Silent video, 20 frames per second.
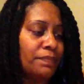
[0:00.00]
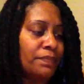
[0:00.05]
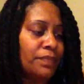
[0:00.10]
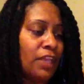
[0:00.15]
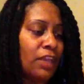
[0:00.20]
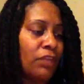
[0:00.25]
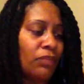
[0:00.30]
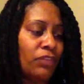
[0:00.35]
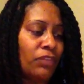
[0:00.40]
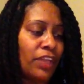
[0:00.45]

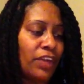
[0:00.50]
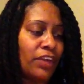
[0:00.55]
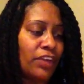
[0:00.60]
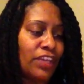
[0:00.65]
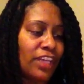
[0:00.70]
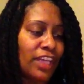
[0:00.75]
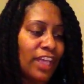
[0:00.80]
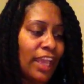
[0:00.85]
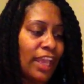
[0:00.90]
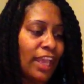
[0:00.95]
It flickered
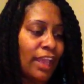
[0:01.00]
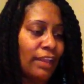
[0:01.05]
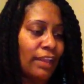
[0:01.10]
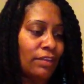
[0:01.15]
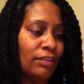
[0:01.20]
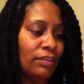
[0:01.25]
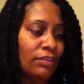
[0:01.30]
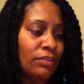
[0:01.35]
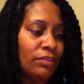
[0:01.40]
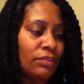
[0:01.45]

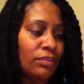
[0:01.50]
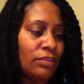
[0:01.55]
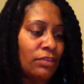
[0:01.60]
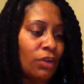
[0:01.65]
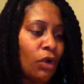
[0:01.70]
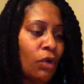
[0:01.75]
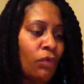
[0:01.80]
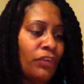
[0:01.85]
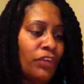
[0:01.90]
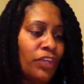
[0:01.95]
again,
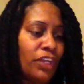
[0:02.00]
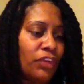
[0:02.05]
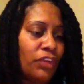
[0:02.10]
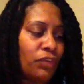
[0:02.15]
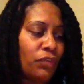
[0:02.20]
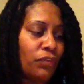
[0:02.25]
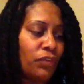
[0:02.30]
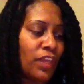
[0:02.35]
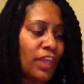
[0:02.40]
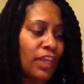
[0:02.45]
over near the
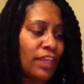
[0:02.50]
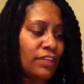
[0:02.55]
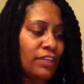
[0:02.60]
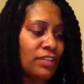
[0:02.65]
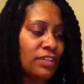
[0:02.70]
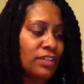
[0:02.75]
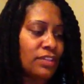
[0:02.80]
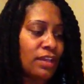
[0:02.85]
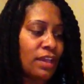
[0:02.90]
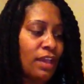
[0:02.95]

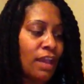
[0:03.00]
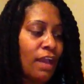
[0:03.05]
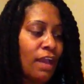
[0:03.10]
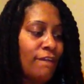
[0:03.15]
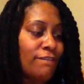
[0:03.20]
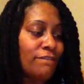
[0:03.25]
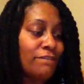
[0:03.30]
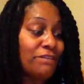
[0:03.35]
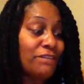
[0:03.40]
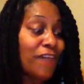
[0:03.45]
fence.
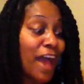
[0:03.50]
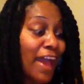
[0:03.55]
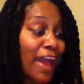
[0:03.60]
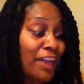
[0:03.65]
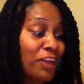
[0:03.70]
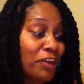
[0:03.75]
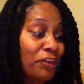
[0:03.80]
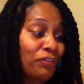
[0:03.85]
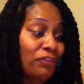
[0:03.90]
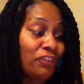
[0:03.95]

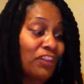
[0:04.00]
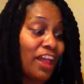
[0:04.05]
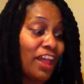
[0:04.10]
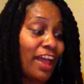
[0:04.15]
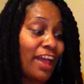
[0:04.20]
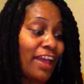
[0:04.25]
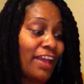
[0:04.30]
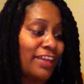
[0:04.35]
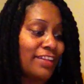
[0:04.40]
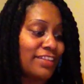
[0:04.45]

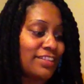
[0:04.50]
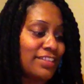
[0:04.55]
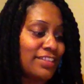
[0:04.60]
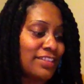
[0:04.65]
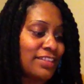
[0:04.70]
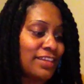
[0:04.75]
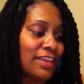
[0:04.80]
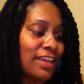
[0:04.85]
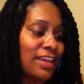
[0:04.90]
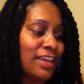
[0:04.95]
Fireflies!
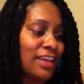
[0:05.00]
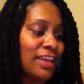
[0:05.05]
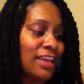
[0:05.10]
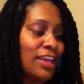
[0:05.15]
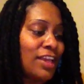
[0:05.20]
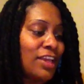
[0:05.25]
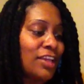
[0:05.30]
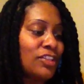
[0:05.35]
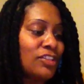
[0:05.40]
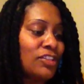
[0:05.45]

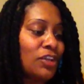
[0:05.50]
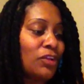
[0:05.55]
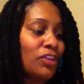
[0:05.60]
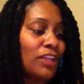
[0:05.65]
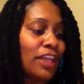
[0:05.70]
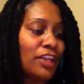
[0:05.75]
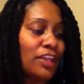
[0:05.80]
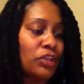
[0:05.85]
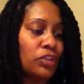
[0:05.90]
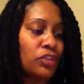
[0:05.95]
Don't
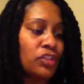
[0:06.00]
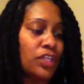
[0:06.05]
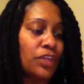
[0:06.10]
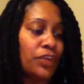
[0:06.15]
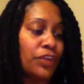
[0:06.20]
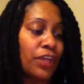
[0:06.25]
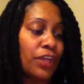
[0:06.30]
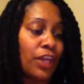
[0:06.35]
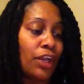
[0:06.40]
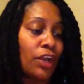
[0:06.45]
let your
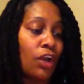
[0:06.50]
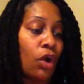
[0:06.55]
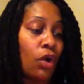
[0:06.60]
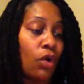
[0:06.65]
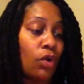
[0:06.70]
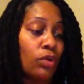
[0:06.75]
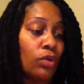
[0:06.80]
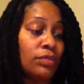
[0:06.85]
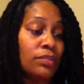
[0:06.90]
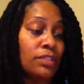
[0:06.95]
dinner get
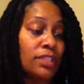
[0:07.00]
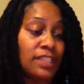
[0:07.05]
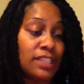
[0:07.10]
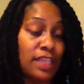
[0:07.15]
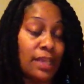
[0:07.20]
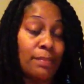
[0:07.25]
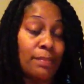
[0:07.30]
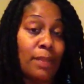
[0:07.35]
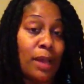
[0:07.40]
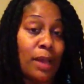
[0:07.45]
cold,
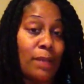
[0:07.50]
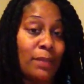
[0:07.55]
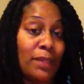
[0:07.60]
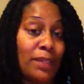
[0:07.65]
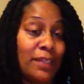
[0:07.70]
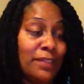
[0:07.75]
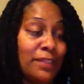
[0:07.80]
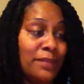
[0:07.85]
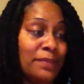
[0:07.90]
said Mama.